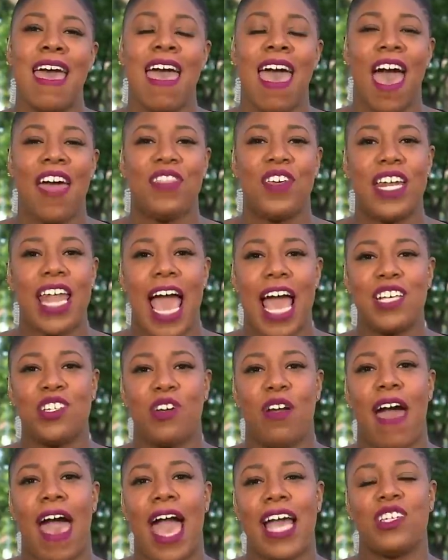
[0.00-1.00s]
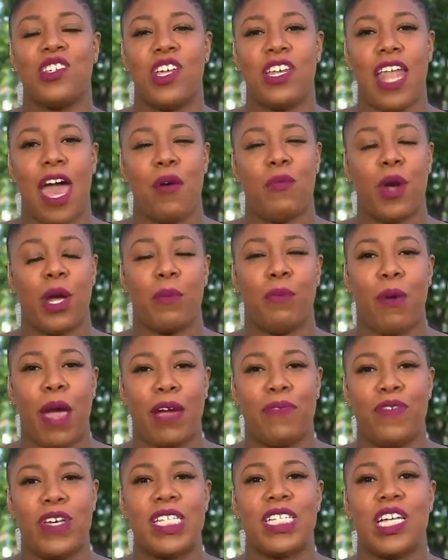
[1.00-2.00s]
at the National Action Network
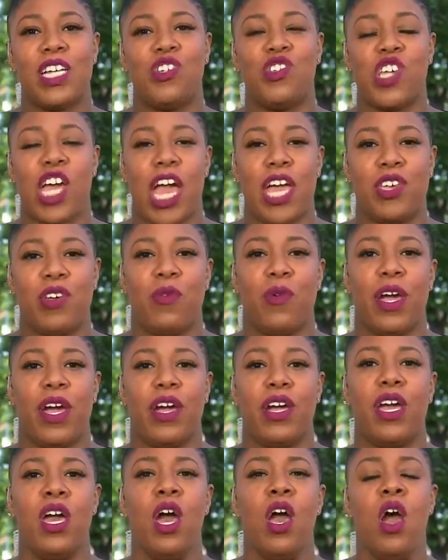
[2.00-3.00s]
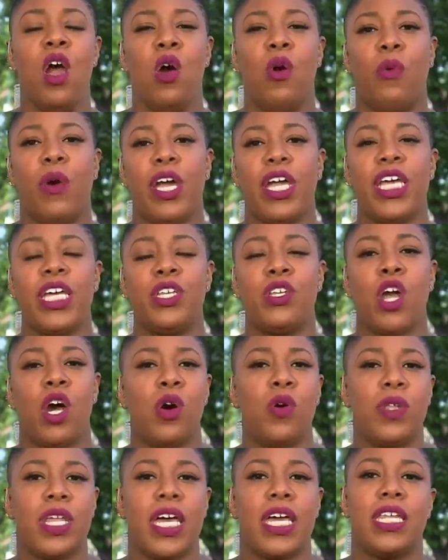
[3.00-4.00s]
breakfast in January, where he
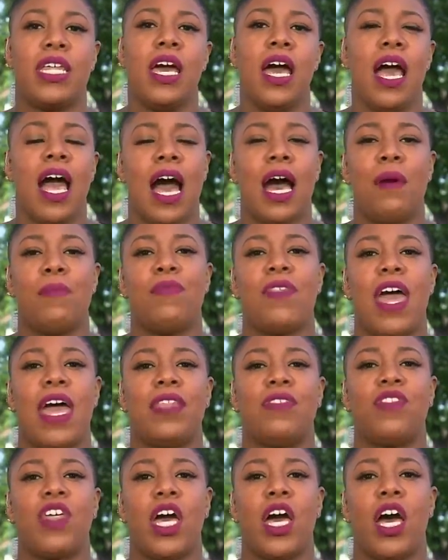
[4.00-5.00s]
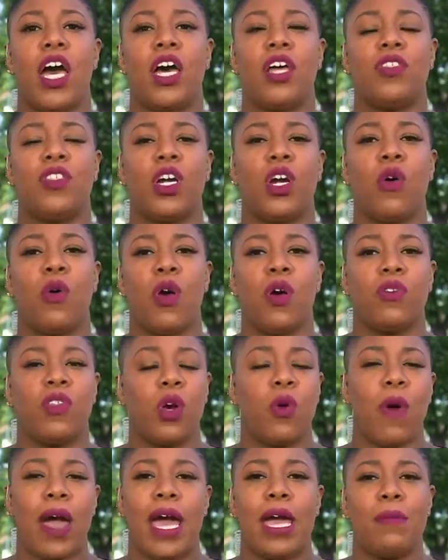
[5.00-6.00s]
noted um, that the, the the
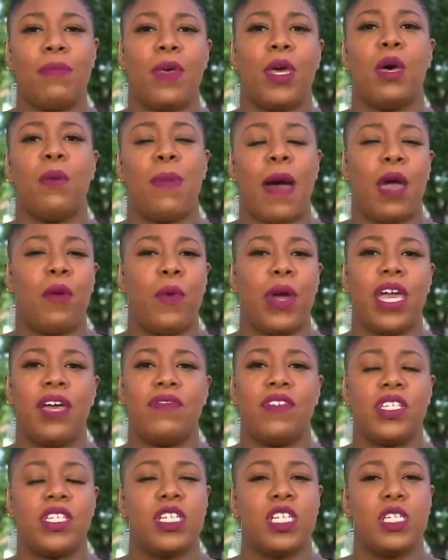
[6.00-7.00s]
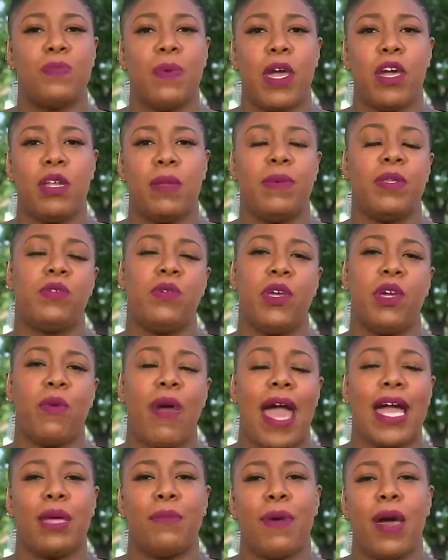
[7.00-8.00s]
crime bill, by way of this disparity between
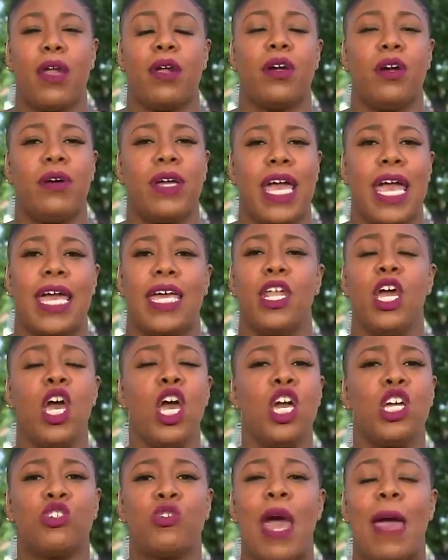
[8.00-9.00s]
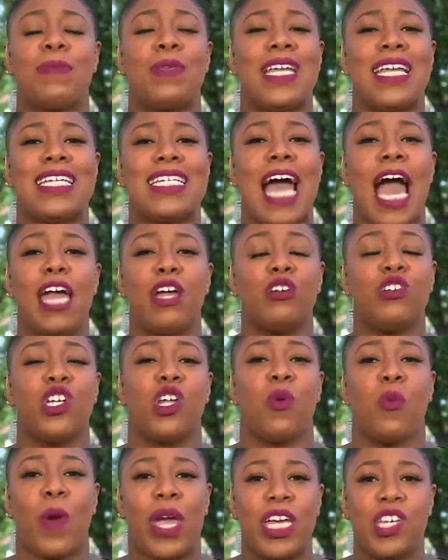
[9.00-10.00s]
crack and powder cocaine, trapped an entire
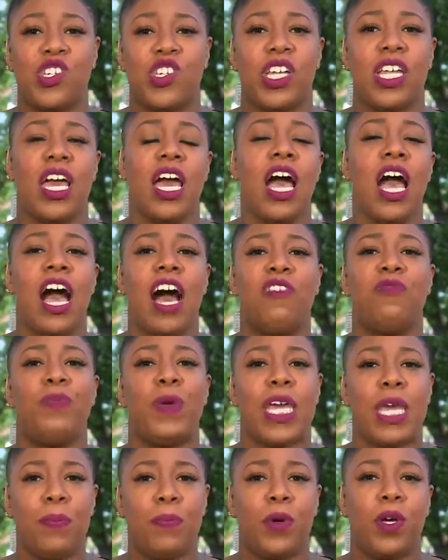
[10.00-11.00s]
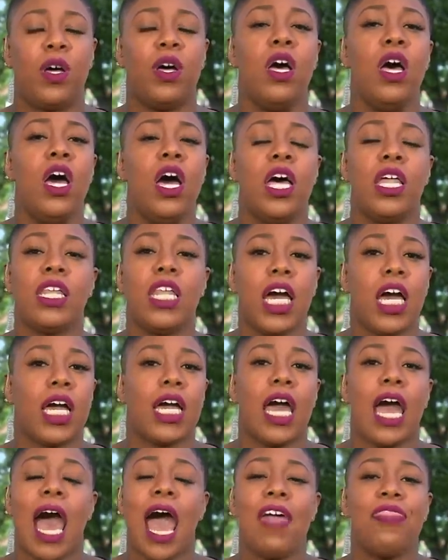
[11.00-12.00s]
generation of people.
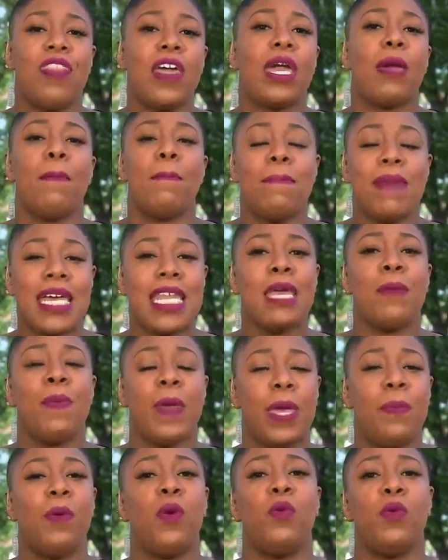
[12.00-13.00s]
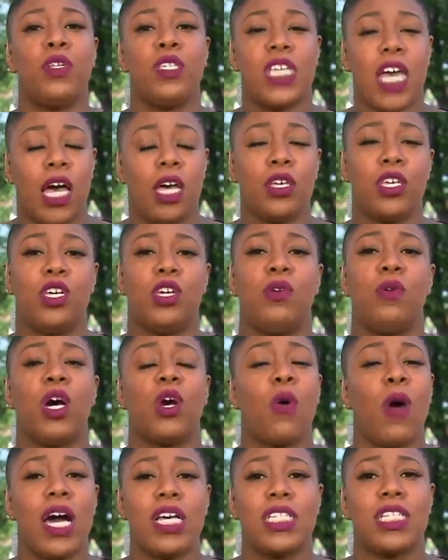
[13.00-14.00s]
Look, I think many people will tell you
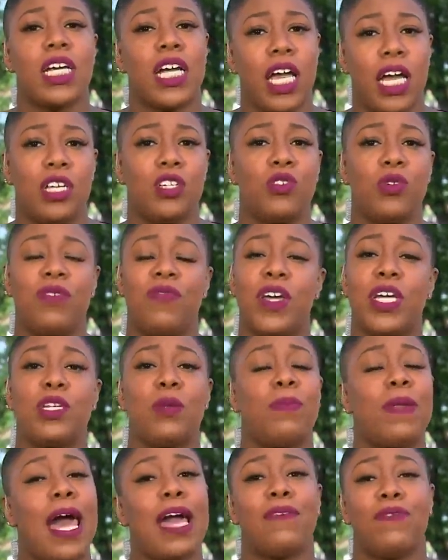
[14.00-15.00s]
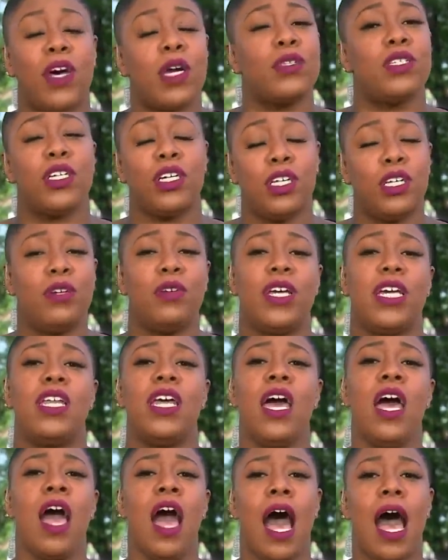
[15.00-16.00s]
across the country, Victor, black folks included,
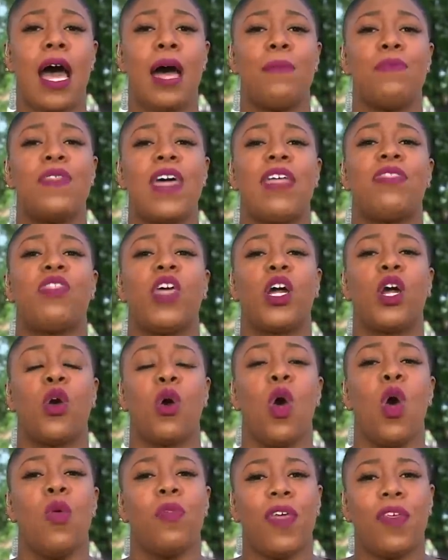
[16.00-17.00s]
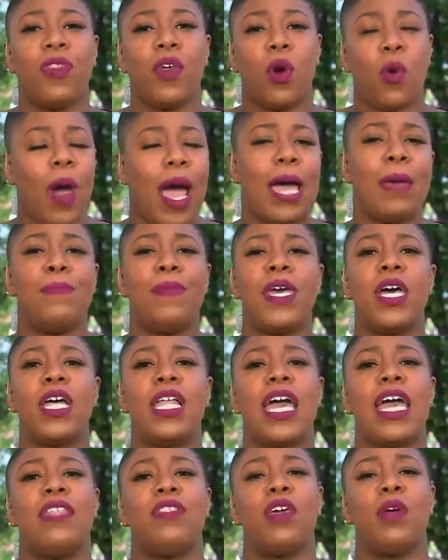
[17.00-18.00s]
um, that the that the crime bill
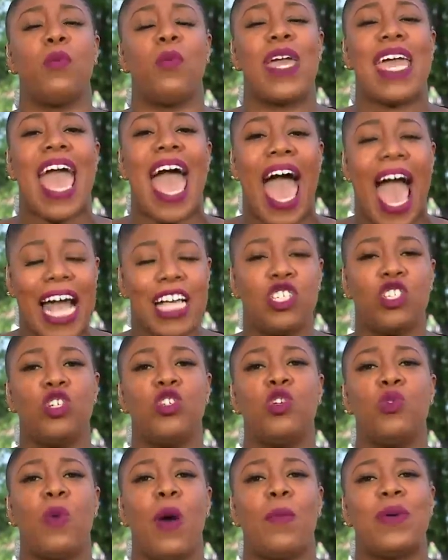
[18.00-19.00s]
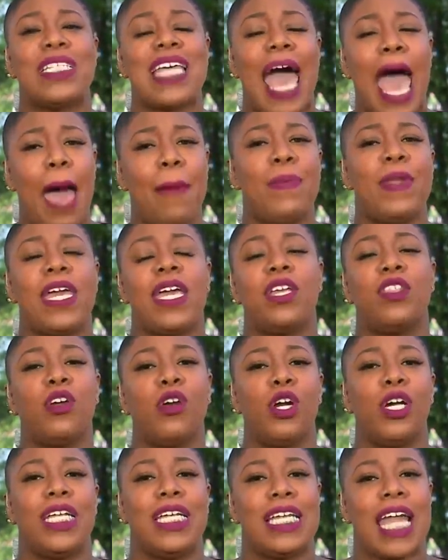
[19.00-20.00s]
and the reaction to what was happening in the
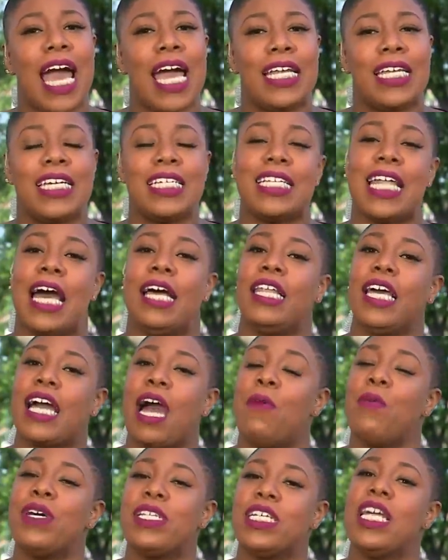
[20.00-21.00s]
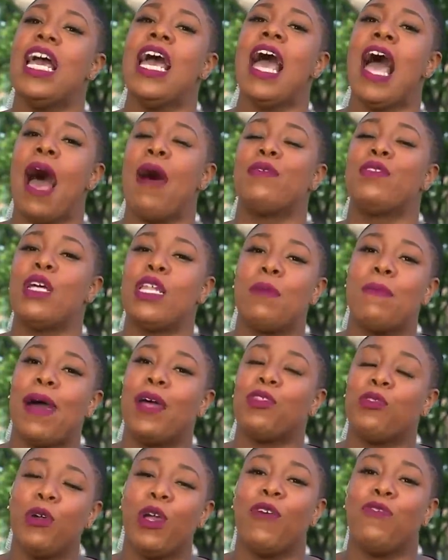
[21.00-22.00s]
early 90s. Now, look, I wasn't, I was only
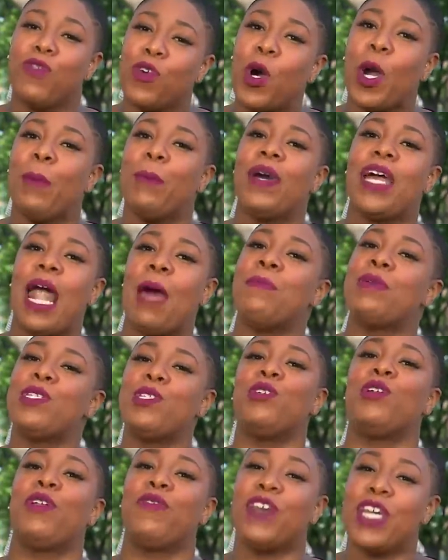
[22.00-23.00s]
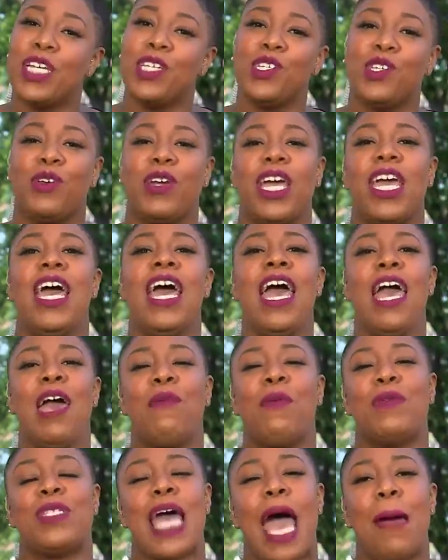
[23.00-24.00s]
about three or four, but I'm a student of history.
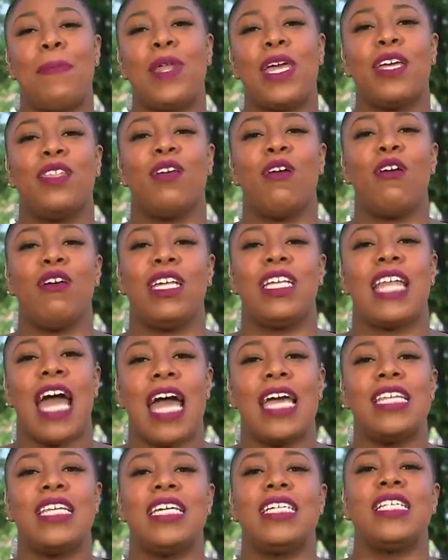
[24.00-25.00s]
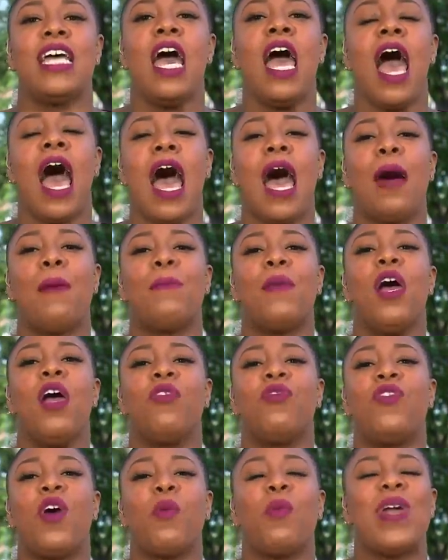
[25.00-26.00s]
What was happening in the early 90s, um,
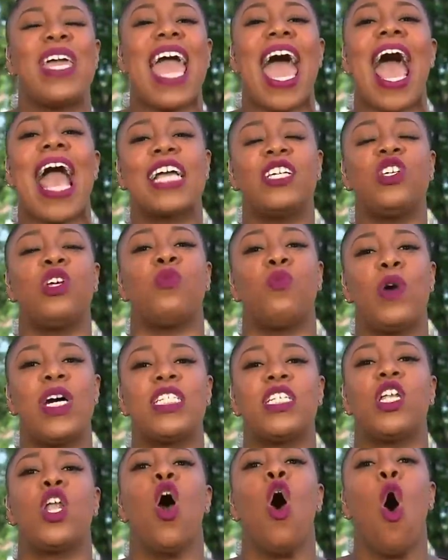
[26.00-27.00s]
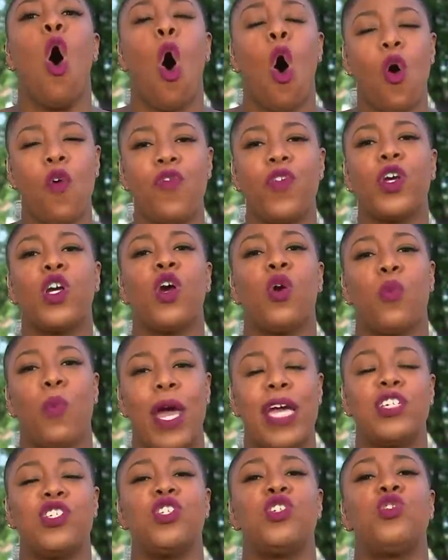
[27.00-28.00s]
the reaction was was an
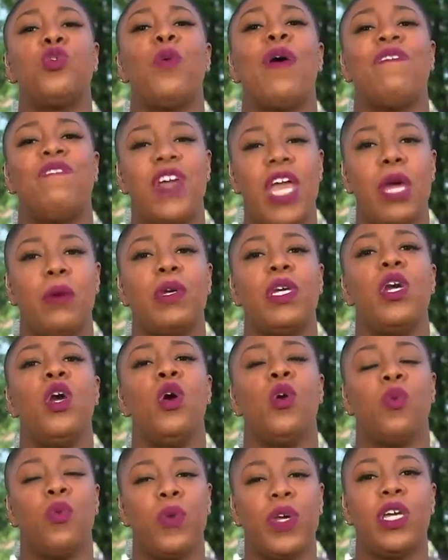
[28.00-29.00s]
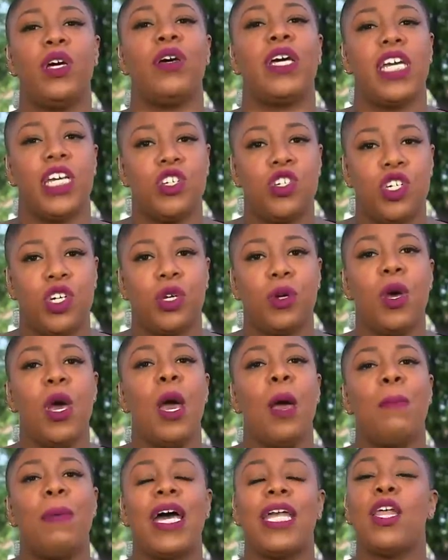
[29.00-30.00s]
overcorrection to a very real issue.
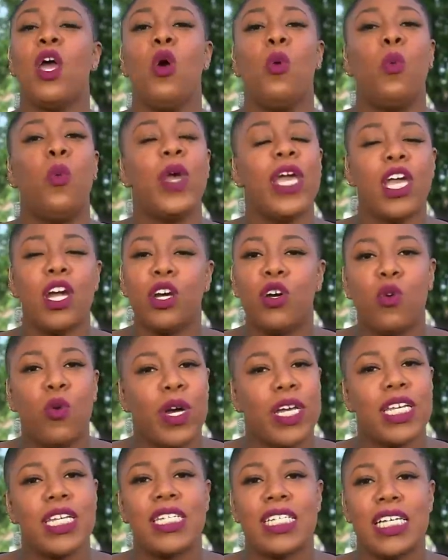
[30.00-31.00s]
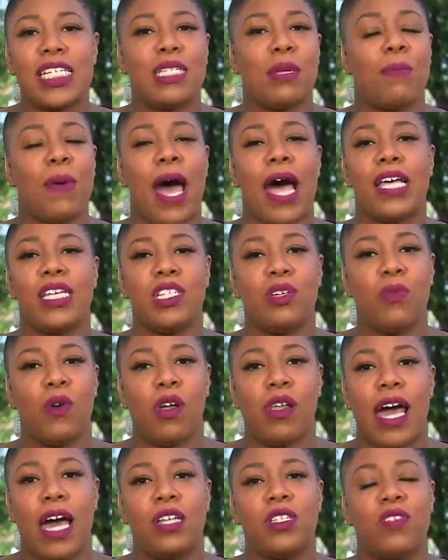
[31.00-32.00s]
But we are going to see some policy
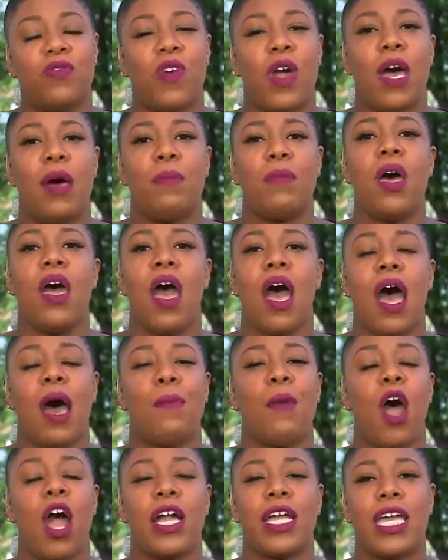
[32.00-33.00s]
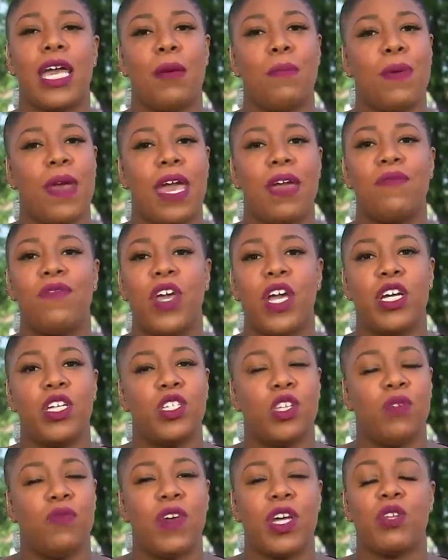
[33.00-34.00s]
rollouts from um, our campaign very
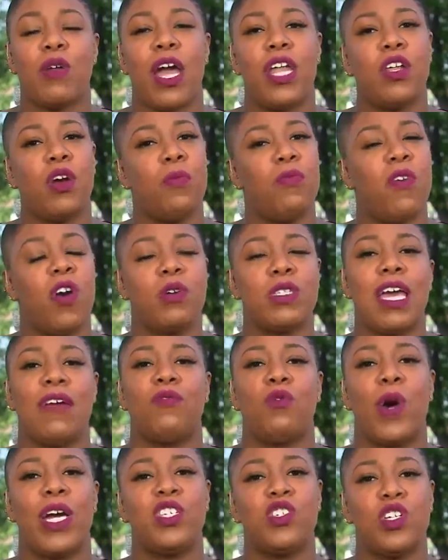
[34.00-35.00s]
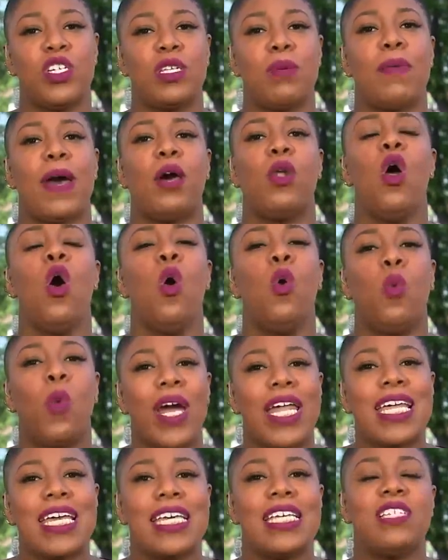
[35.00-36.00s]
soon, Victor. I know folks have questions so, about so, uh,
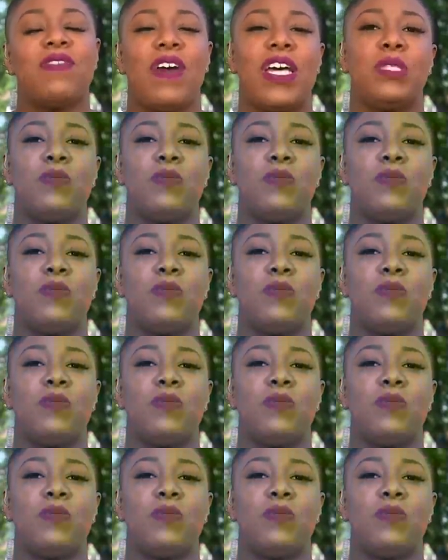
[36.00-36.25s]
what uh, is Vice